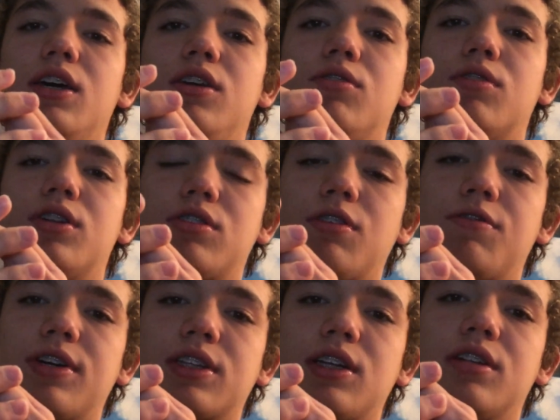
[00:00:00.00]
You want it to
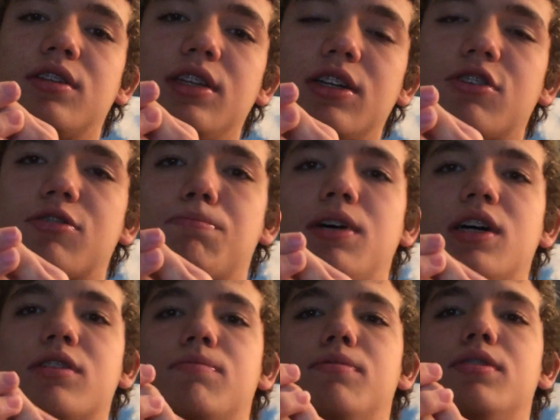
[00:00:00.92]
affect as little as
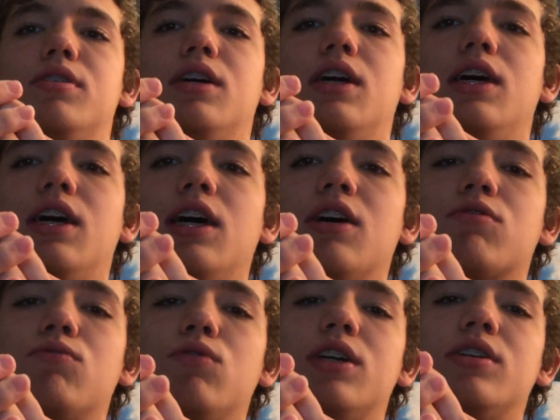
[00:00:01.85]
possible,
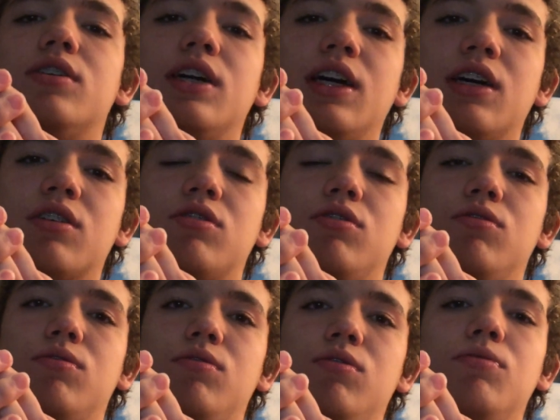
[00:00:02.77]
as well as
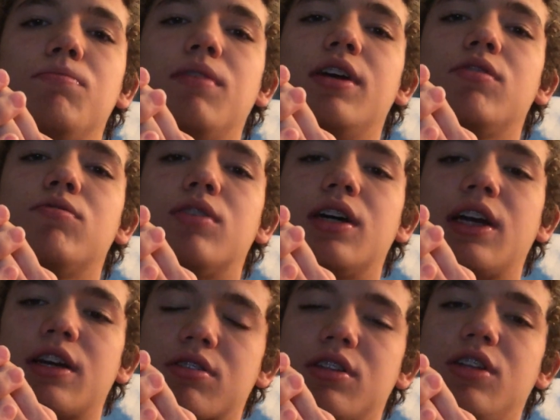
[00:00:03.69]
you might
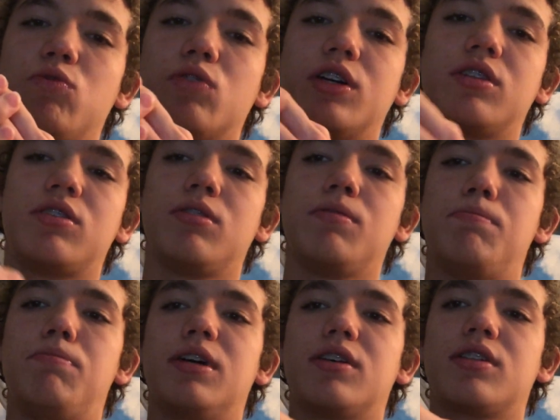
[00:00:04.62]
want to
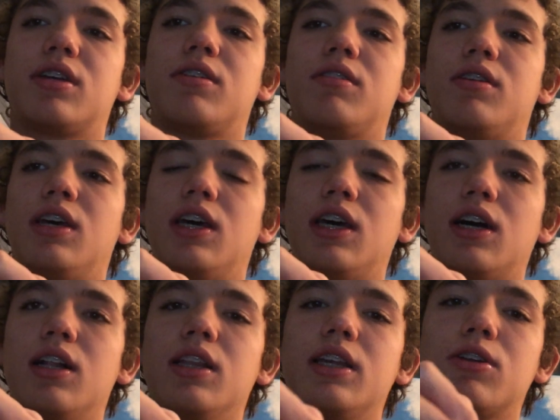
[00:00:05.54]
build it
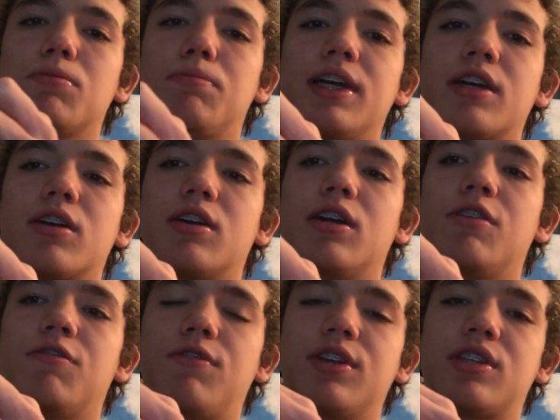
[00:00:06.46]
a little bigger
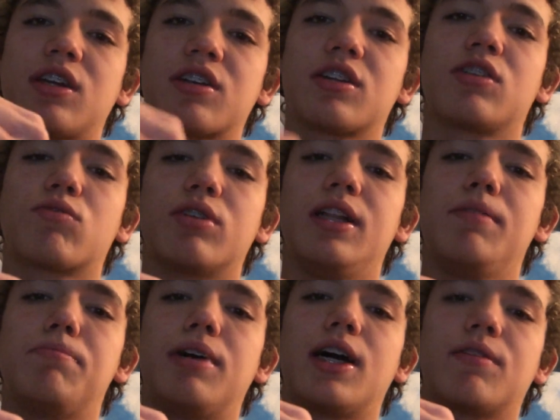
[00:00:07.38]
if it's actually really
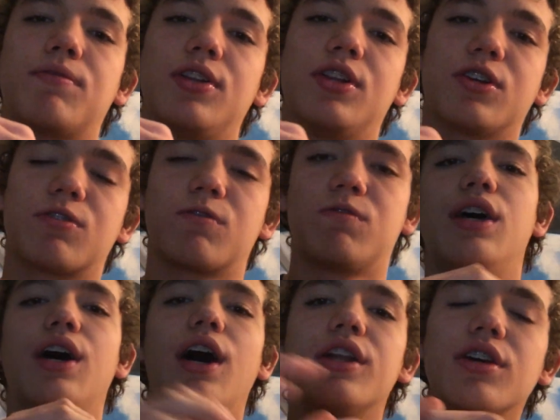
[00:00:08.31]
popular.
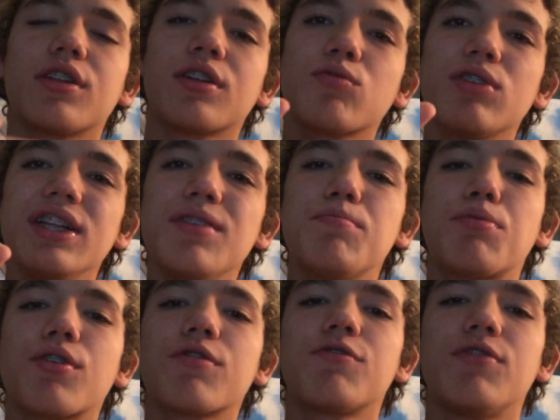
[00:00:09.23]
Another really
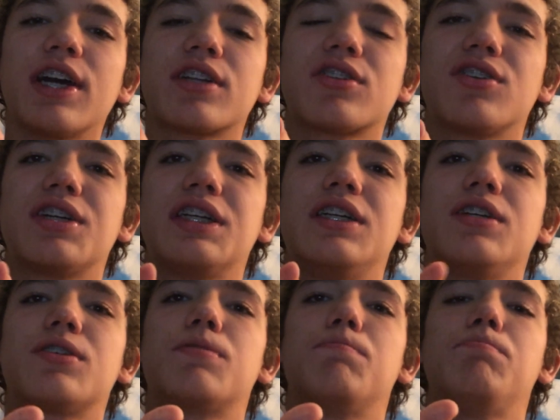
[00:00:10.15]
important factor
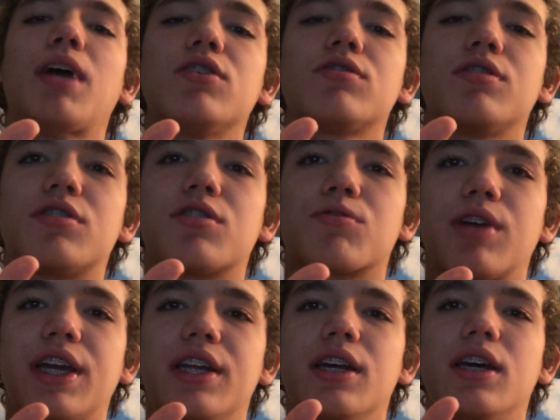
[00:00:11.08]
is mountain
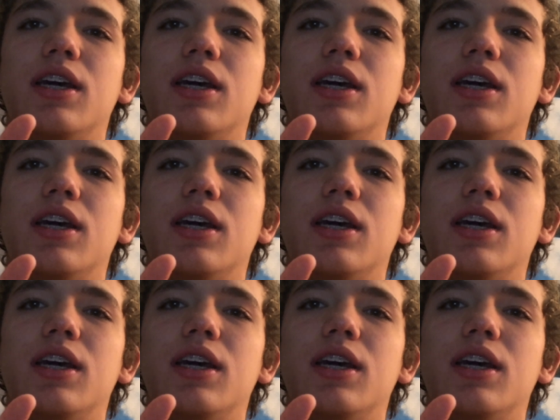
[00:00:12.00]
terrain.